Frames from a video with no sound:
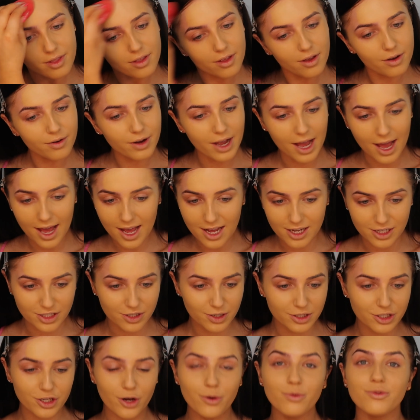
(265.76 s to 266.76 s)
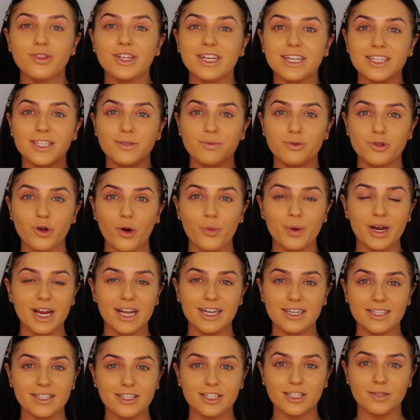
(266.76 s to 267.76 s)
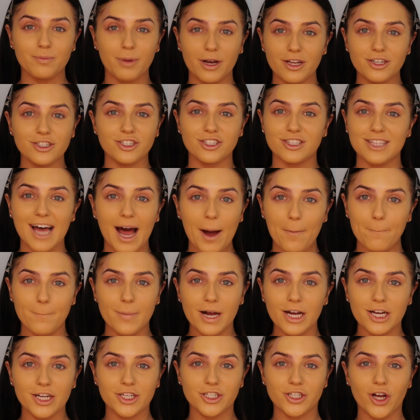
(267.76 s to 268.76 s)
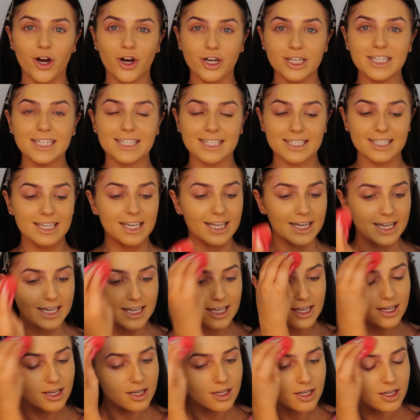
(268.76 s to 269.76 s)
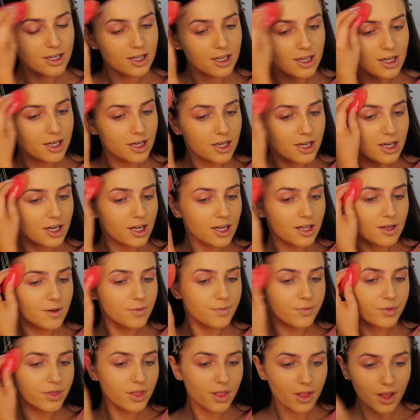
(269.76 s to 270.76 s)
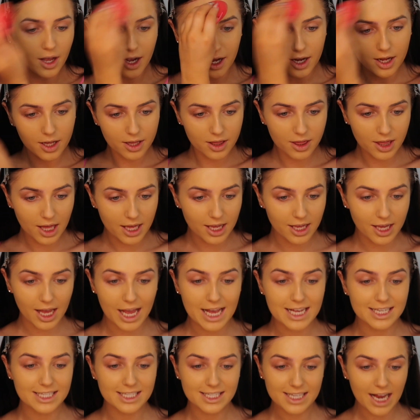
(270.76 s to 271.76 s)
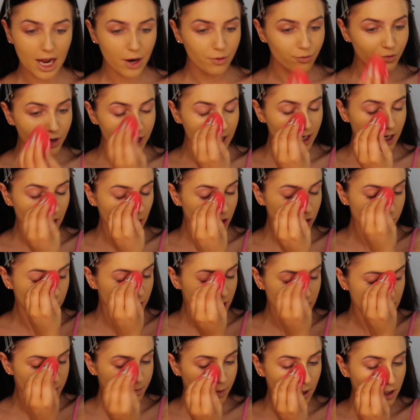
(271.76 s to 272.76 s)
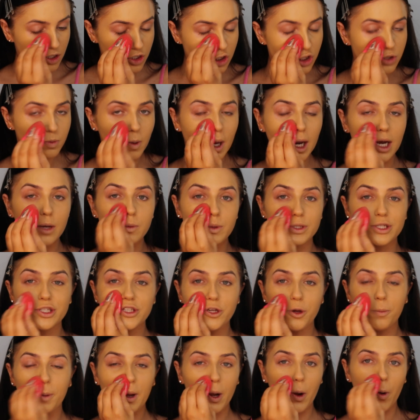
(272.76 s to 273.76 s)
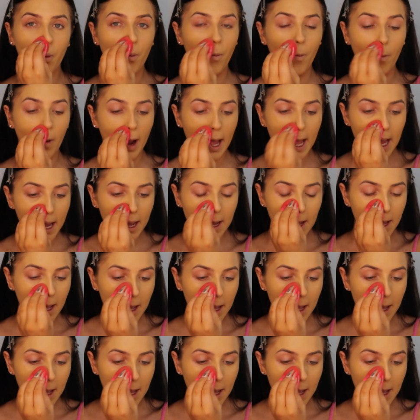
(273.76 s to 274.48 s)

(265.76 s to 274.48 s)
Okay, so I don't think it's absorbing into the sponge that much, honestly. I think it sat really nice with the sponge as well. It was super quick.